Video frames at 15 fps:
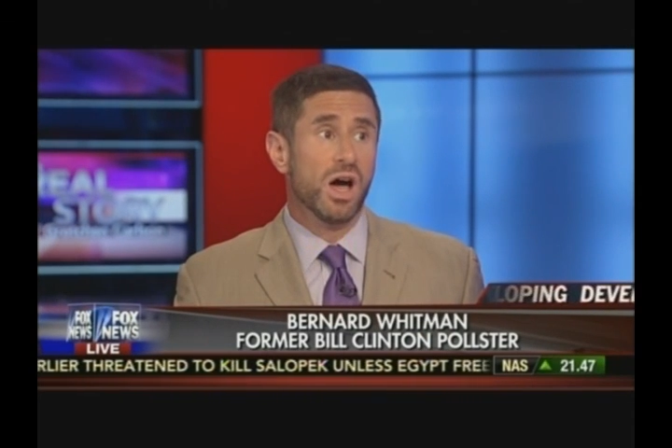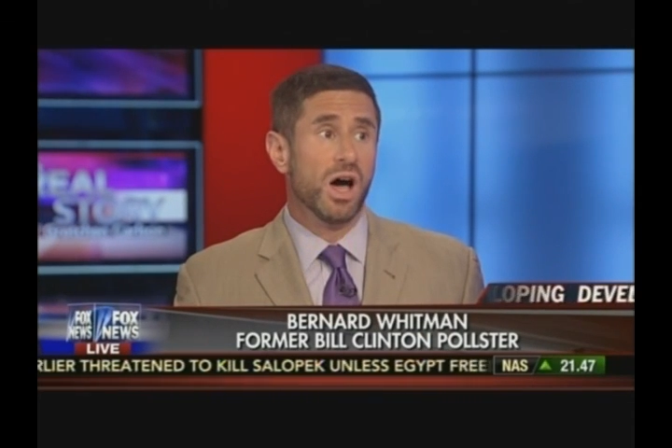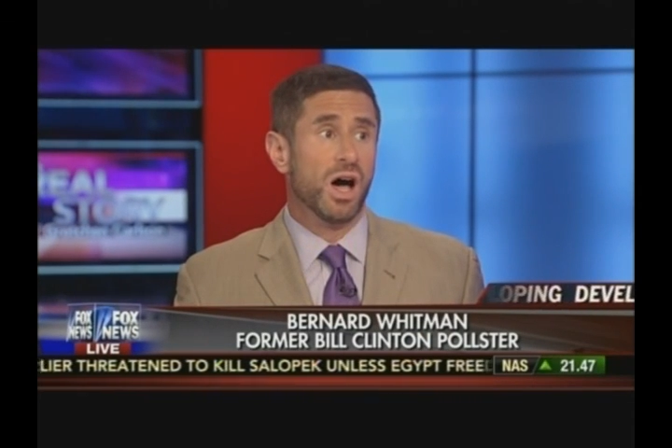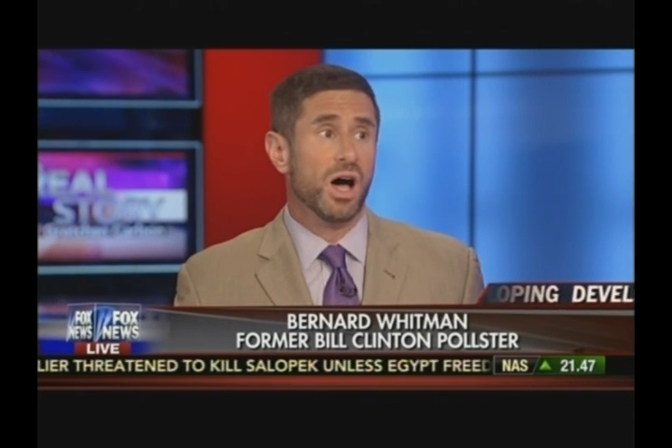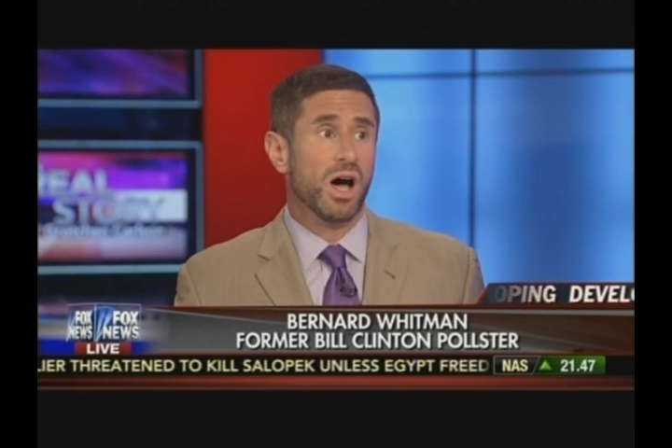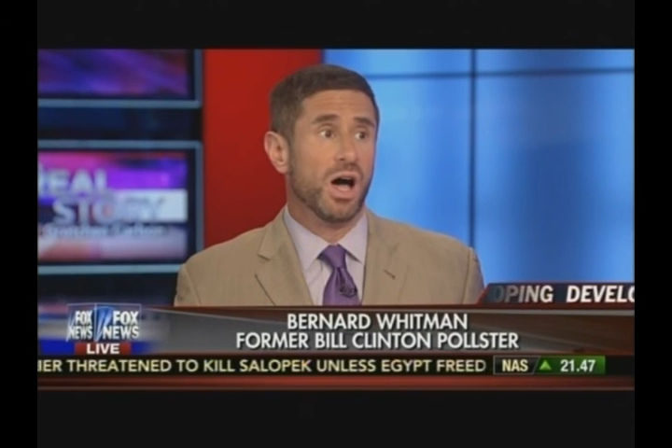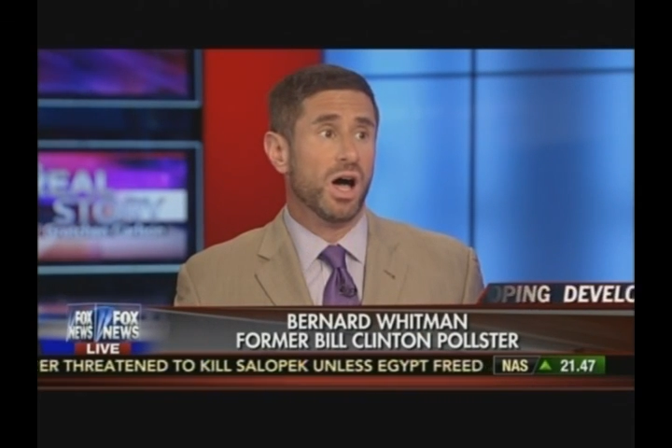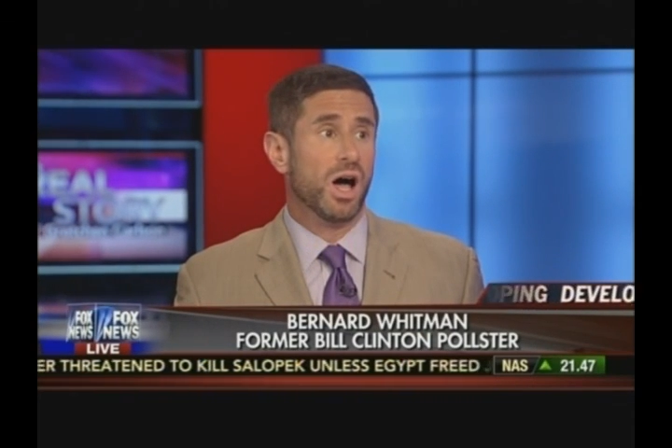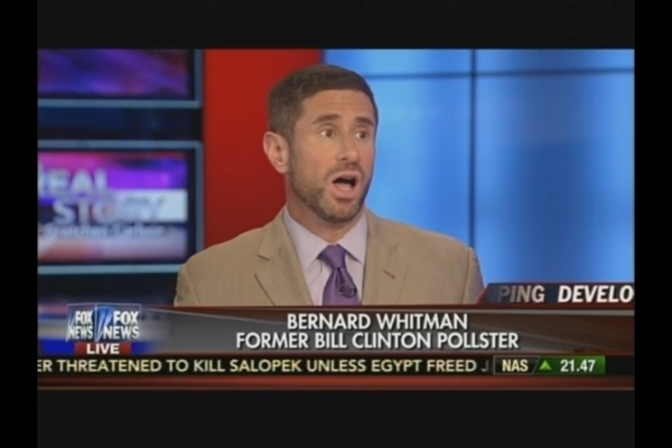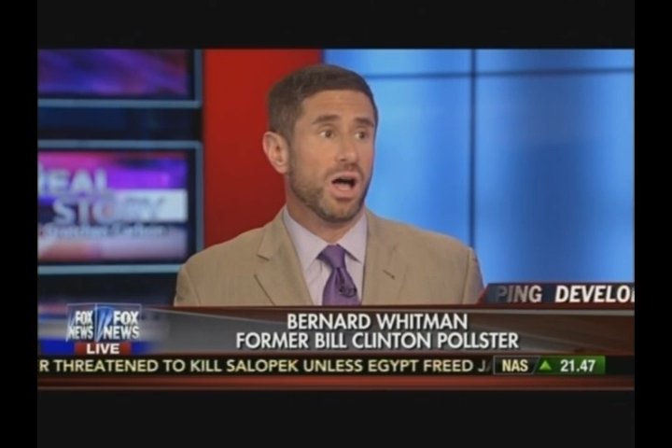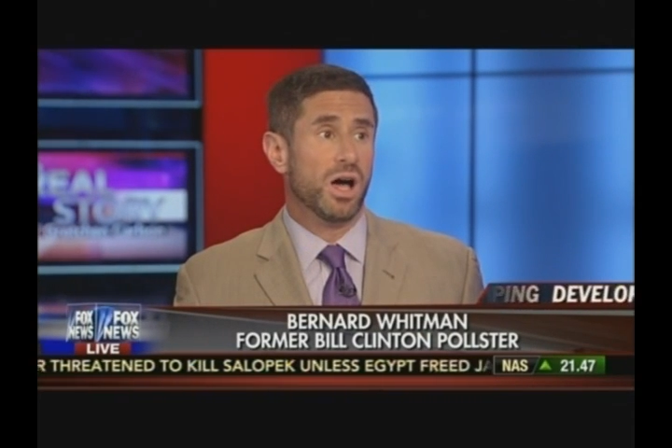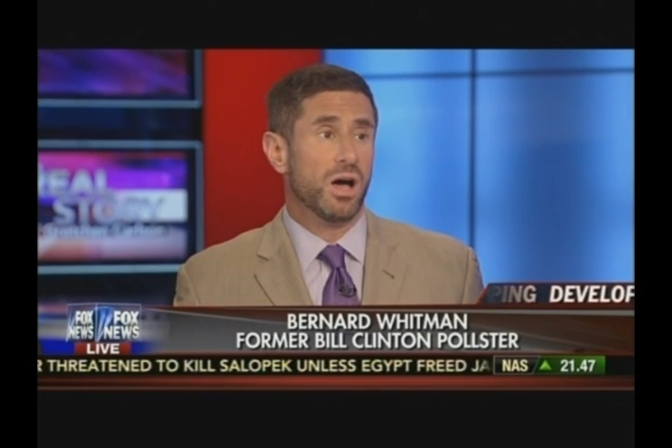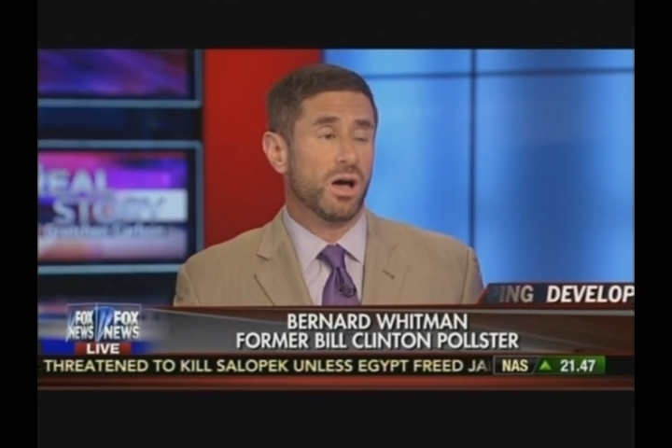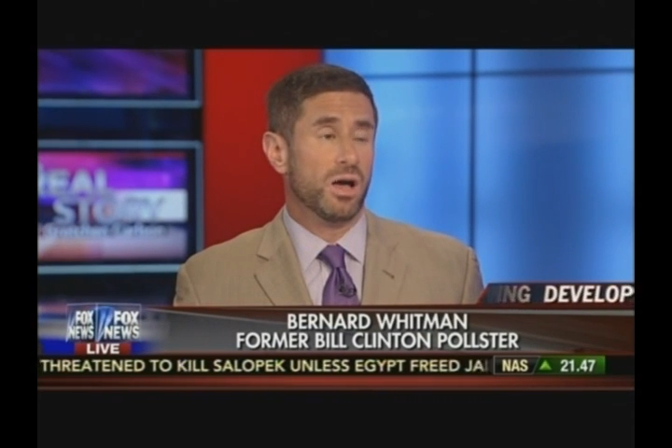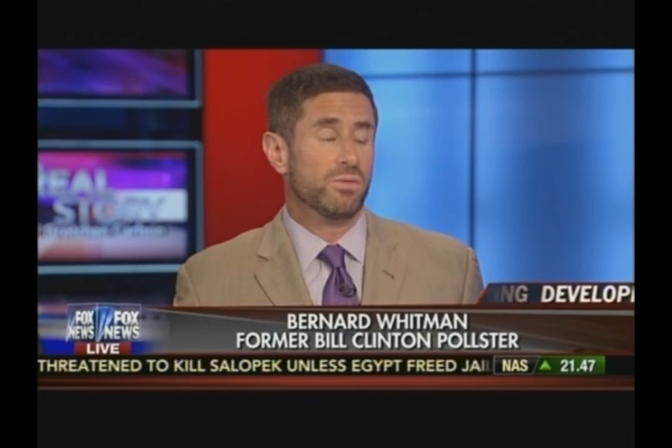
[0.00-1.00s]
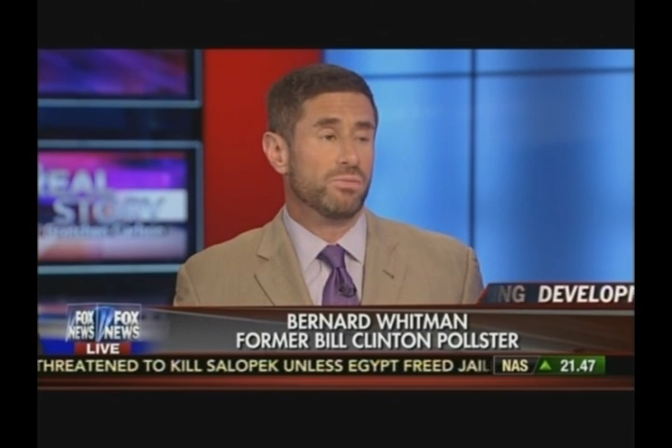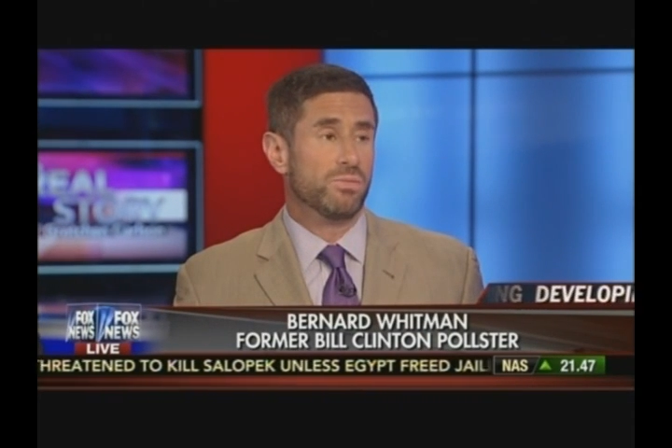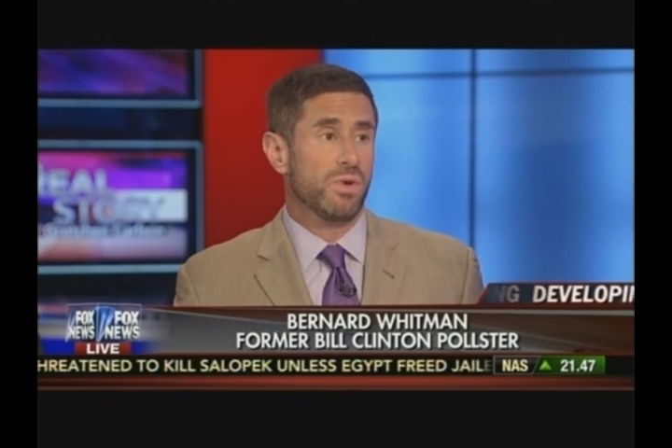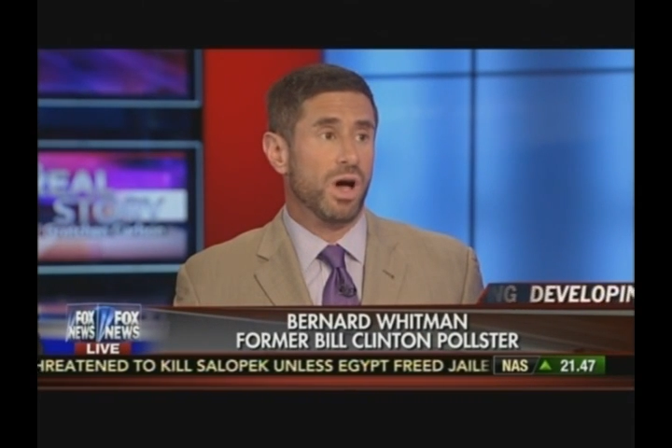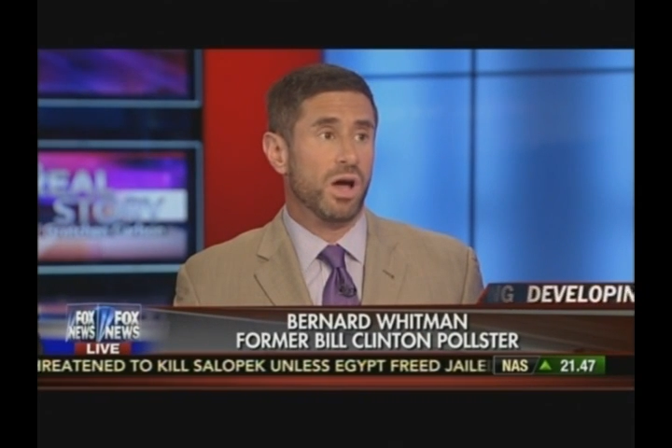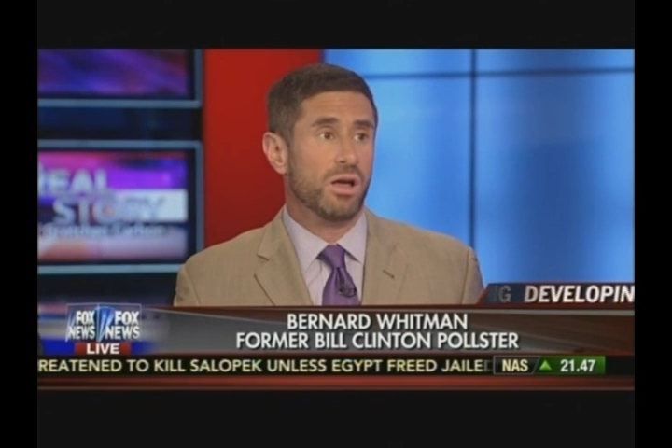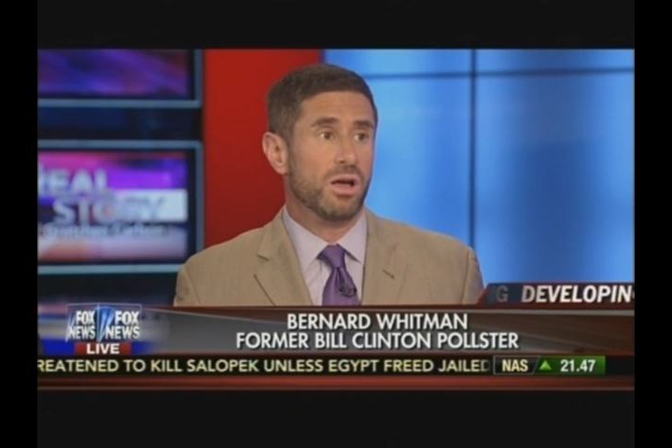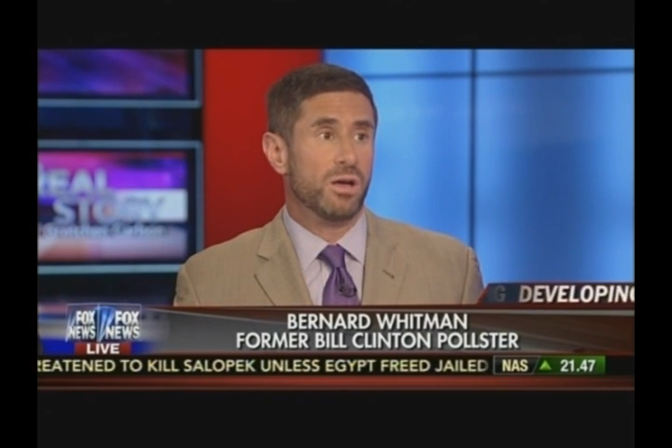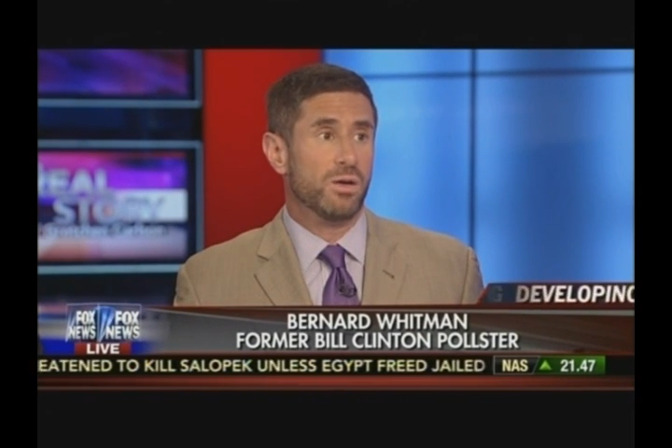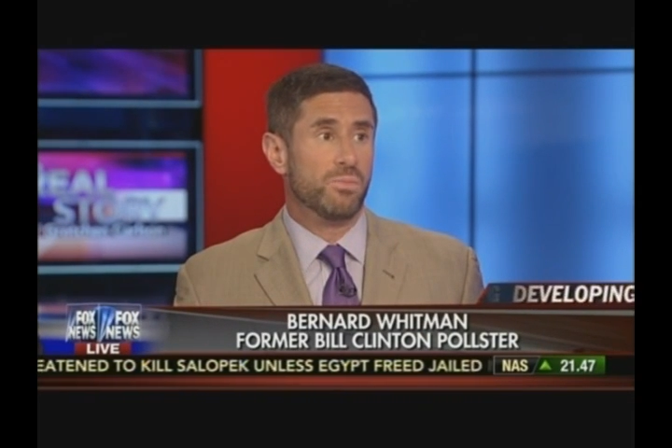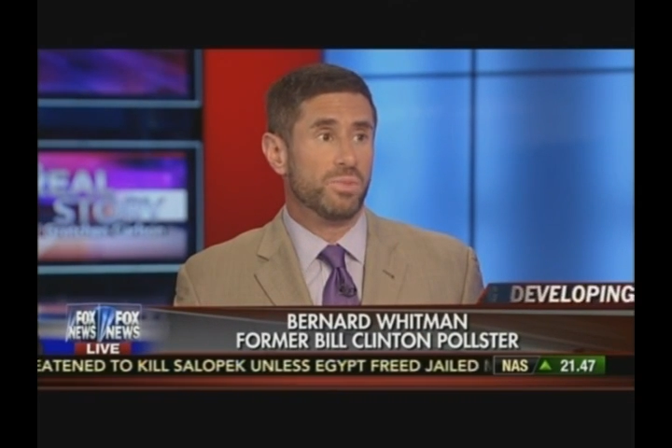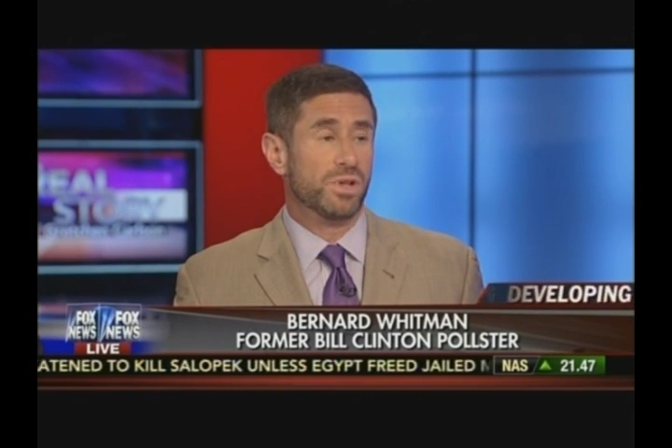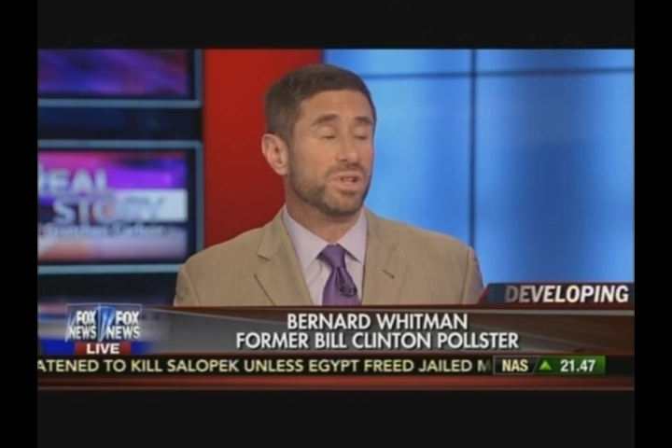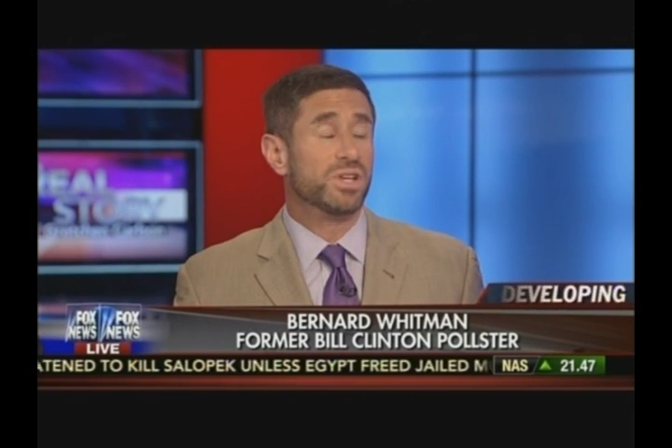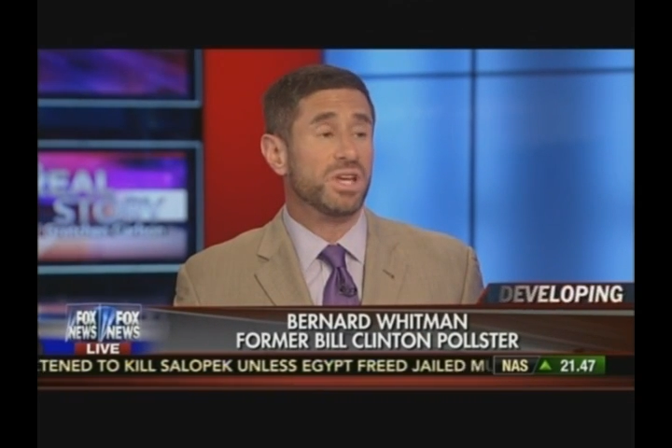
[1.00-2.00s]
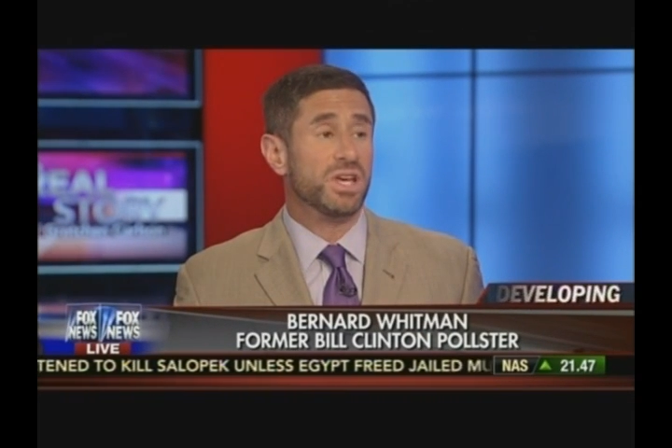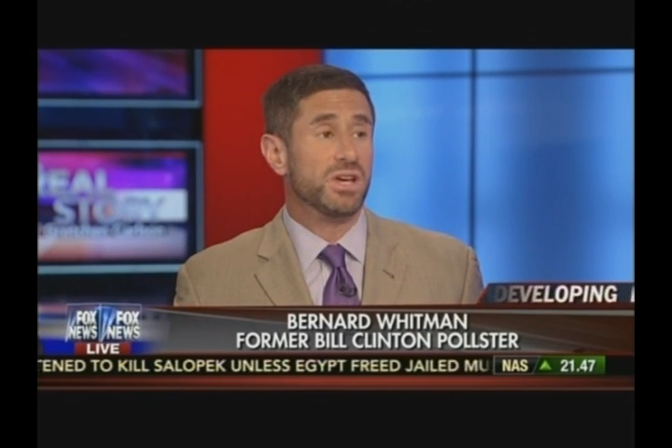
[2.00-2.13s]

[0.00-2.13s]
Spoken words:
ability